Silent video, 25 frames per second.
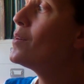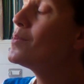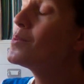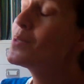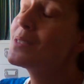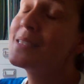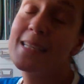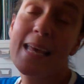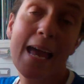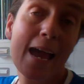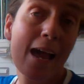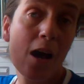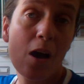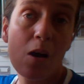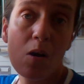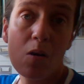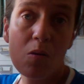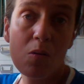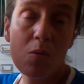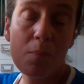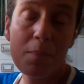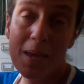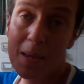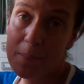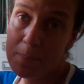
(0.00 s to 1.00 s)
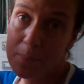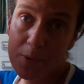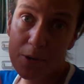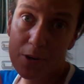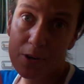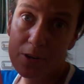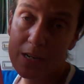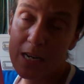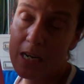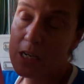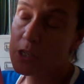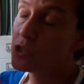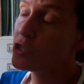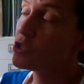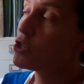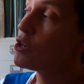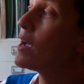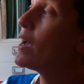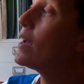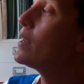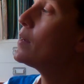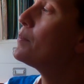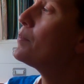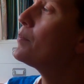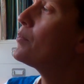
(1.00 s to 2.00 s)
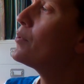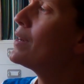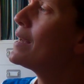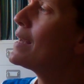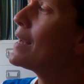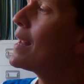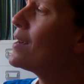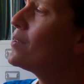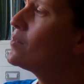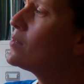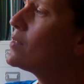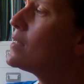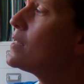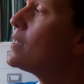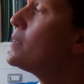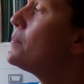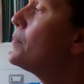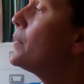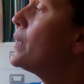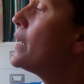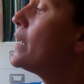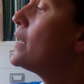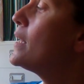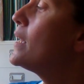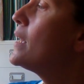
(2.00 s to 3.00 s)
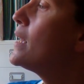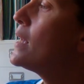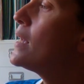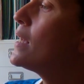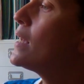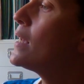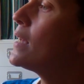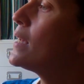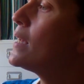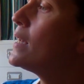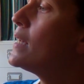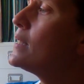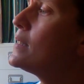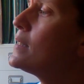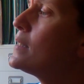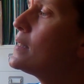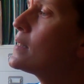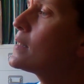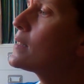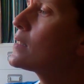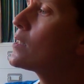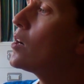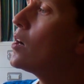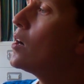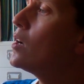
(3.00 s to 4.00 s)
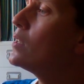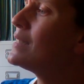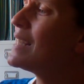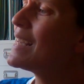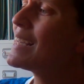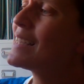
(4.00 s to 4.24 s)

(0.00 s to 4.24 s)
Sal paper. Not sure how to pronounce it, but it's called